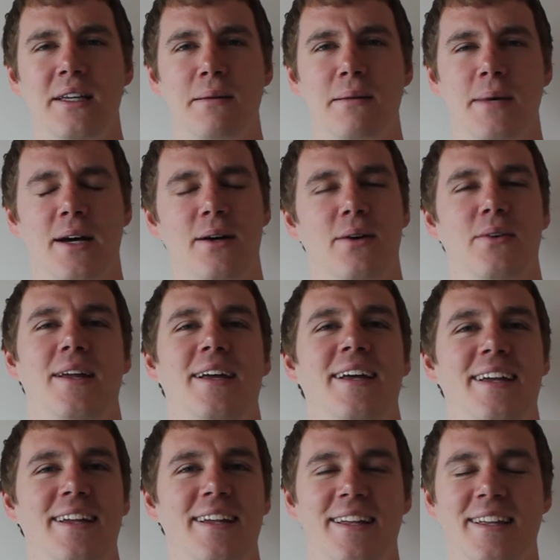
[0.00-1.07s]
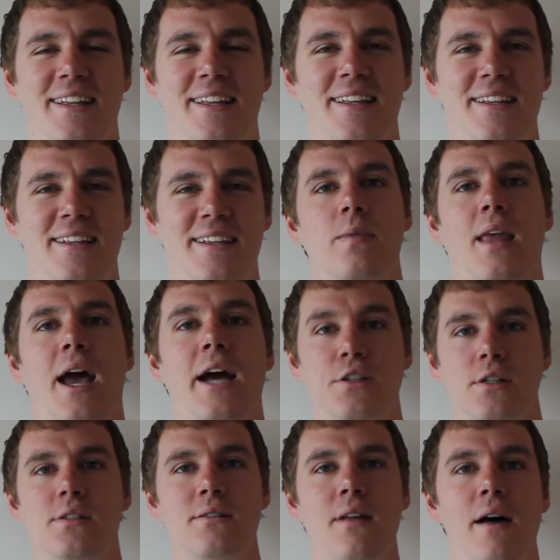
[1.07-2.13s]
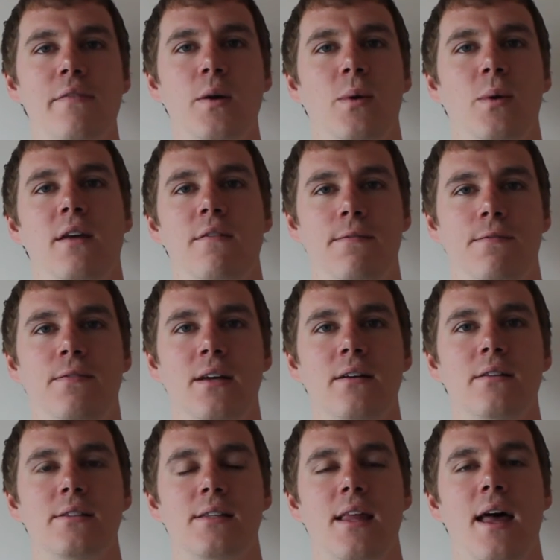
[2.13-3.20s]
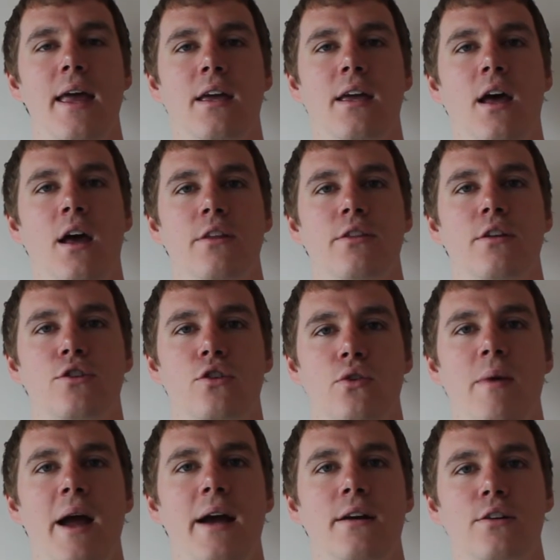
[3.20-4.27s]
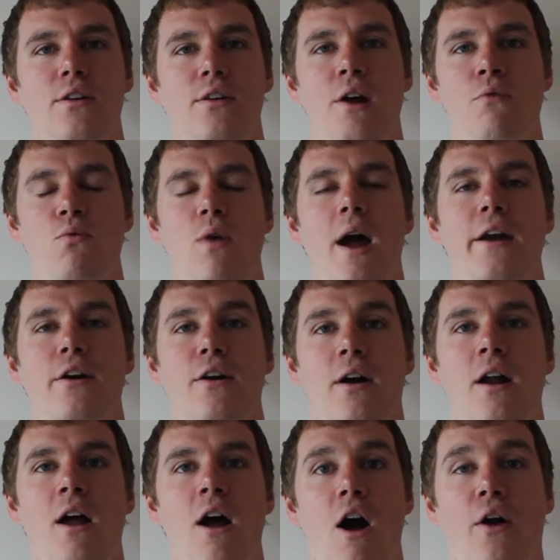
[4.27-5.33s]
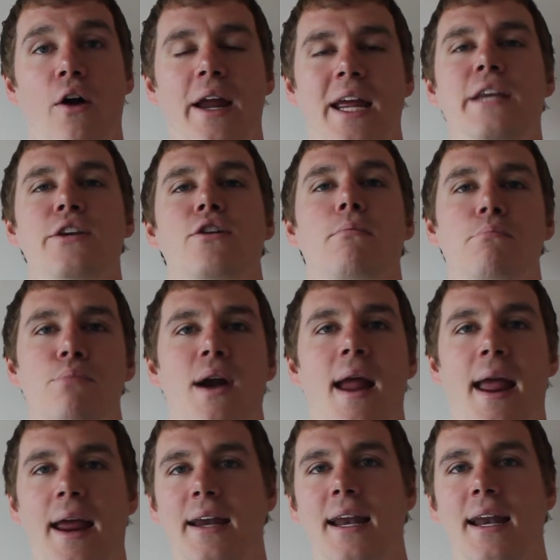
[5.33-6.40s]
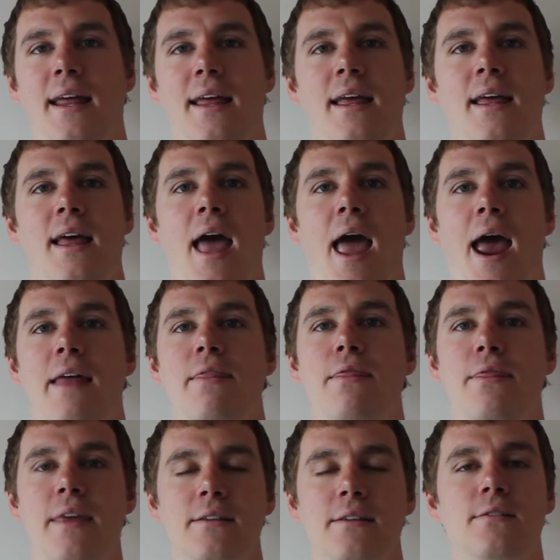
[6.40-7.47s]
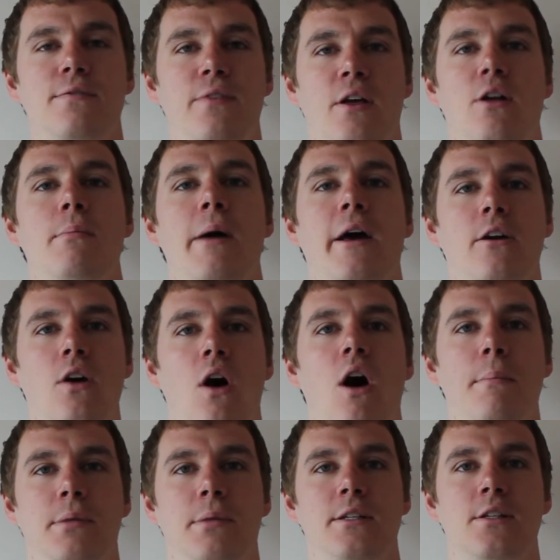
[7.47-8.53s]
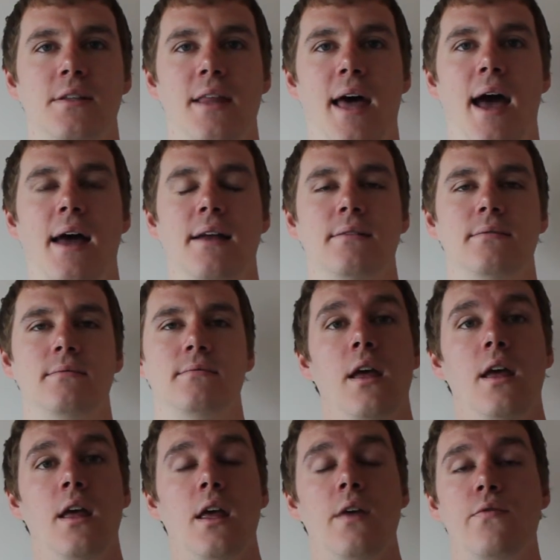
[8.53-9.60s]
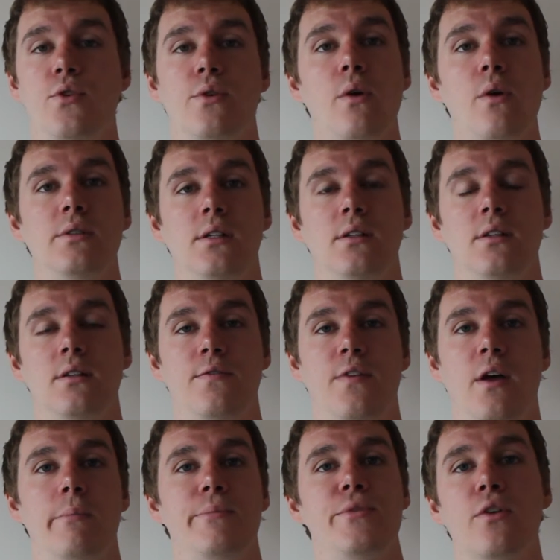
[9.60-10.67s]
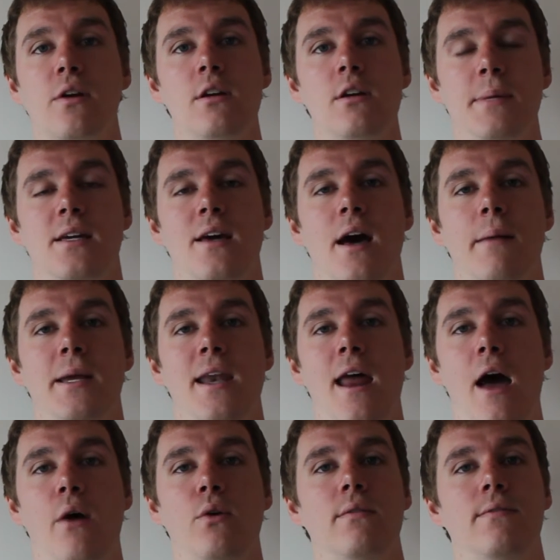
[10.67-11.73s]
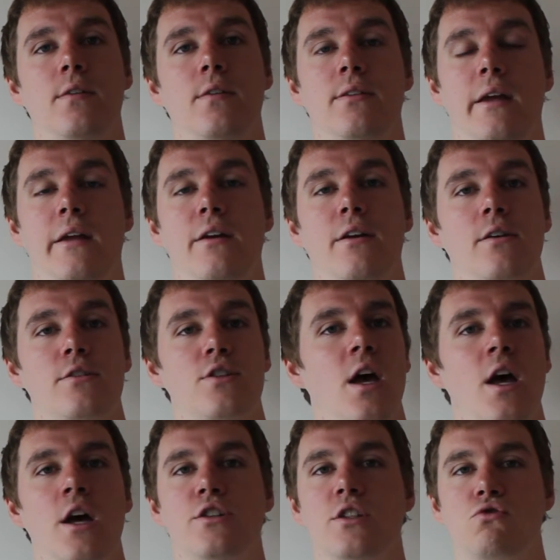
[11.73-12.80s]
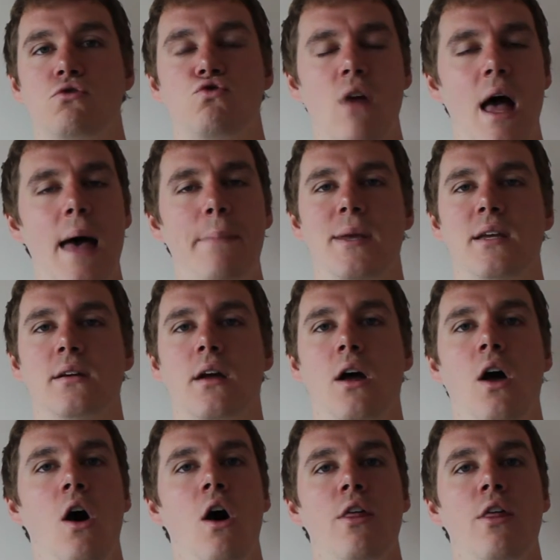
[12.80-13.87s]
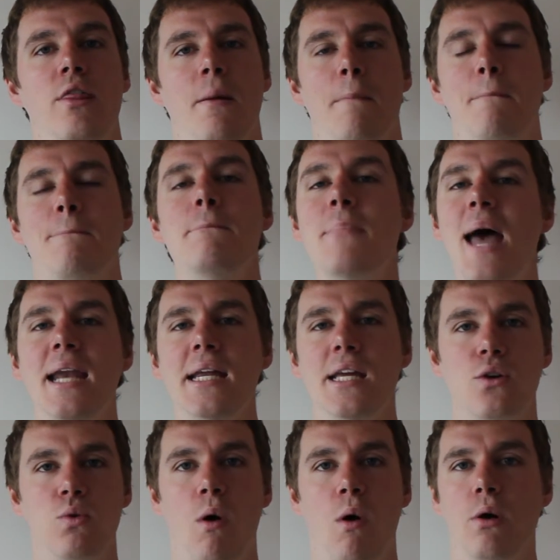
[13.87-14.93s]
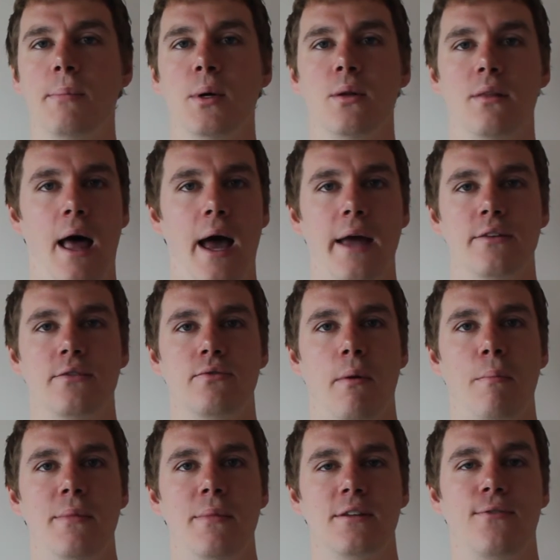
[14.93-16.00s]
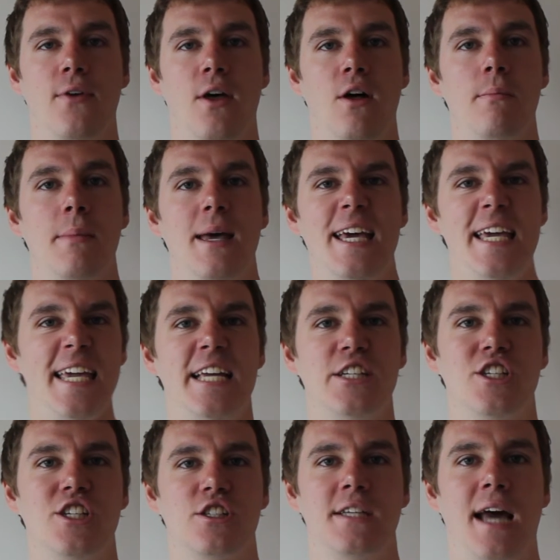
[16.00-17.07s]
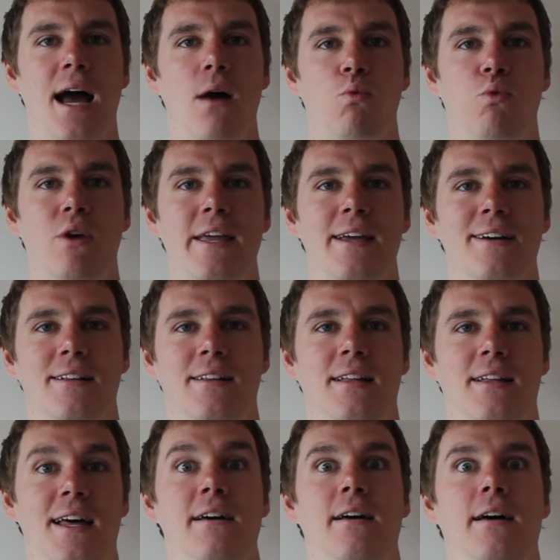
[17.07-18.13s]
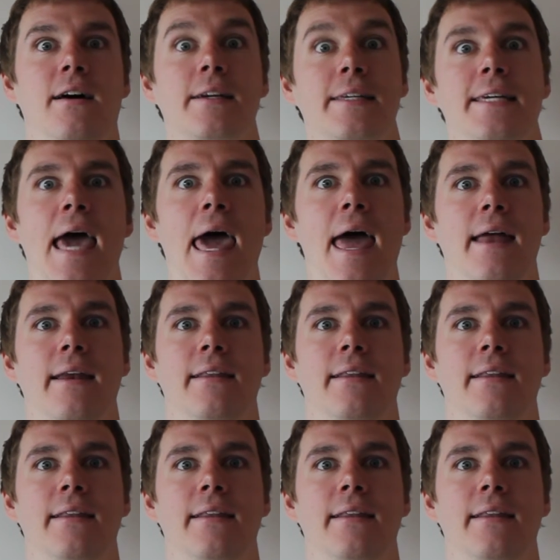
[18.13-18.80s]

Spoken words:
about? I just love it when it feels like the director and writer are in your brain. And this film accomplished that. If you go see this film, you're going to be coming out of the theaters just dropping the many quotable lines from this film. It just got real. Again.